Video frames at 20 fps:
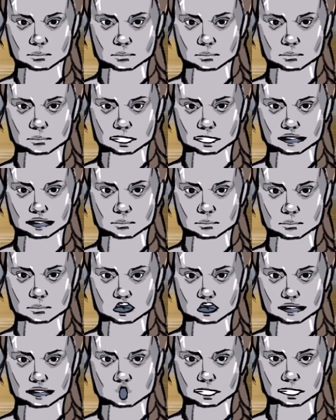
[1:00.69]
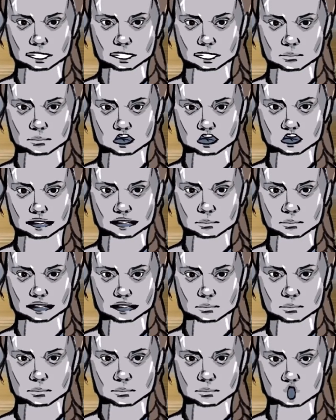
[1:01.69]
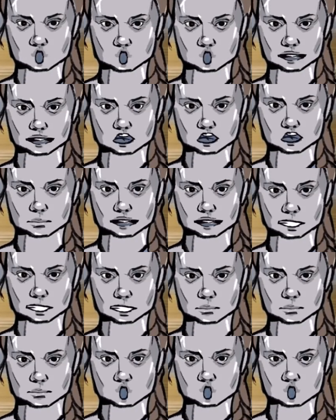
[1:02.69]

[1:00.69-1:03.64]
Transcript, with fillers: We have wonderful climate strike to support the, the